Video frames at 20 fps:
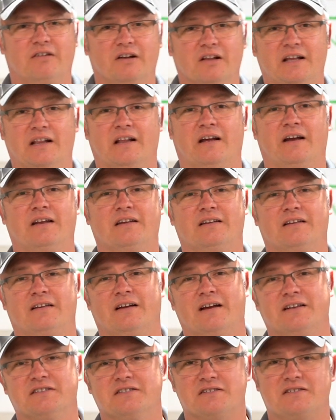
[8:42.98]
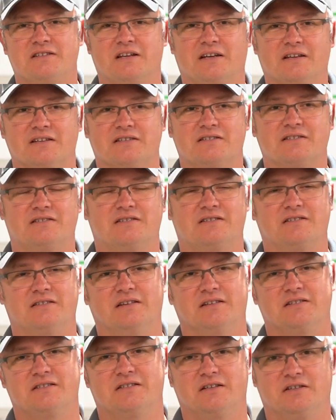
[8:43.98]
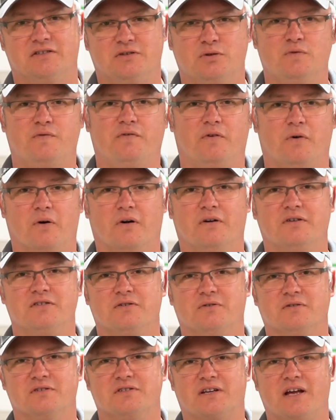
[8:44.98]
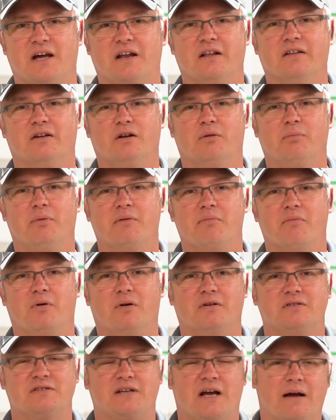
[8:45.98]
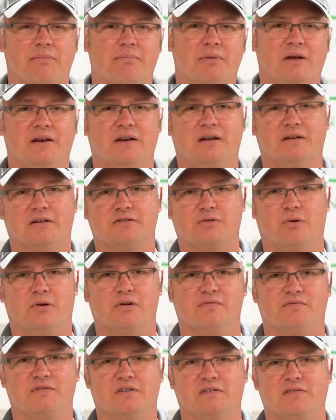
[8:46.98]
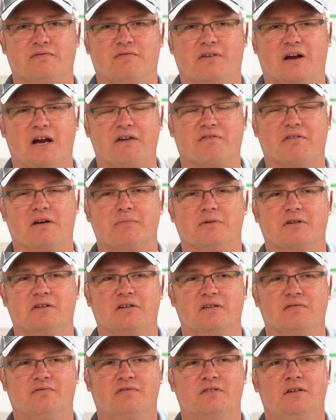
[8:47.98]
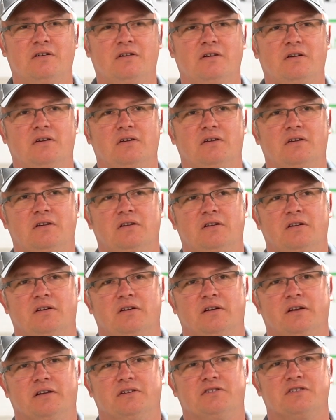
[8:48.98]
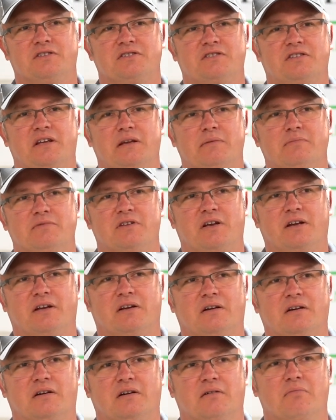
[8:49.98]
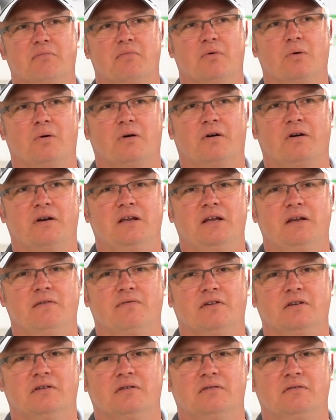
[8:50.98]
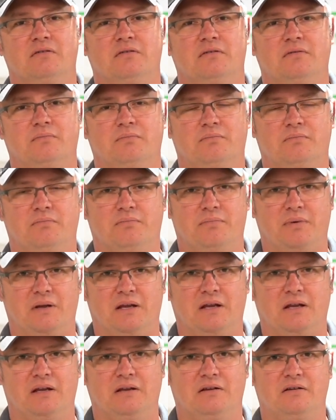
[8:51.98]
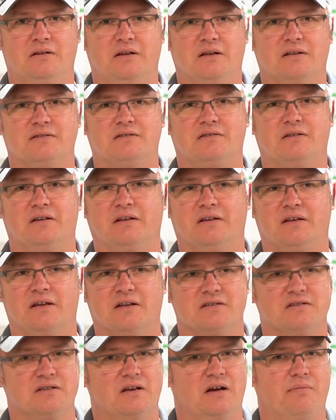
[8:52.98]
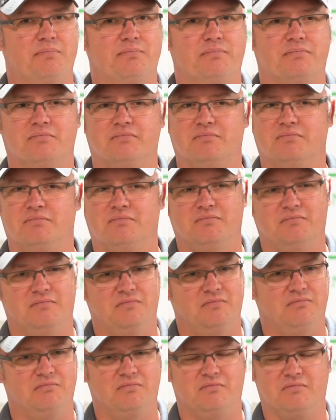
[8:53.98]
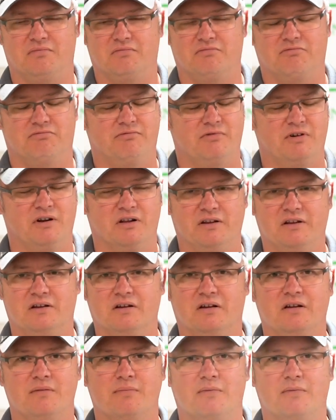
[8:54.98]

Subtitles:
really like. I just think it's a 2-4, so it's got a little bit more top end than a 2155, I believe. It just seems like a more even bean. It gets up, really good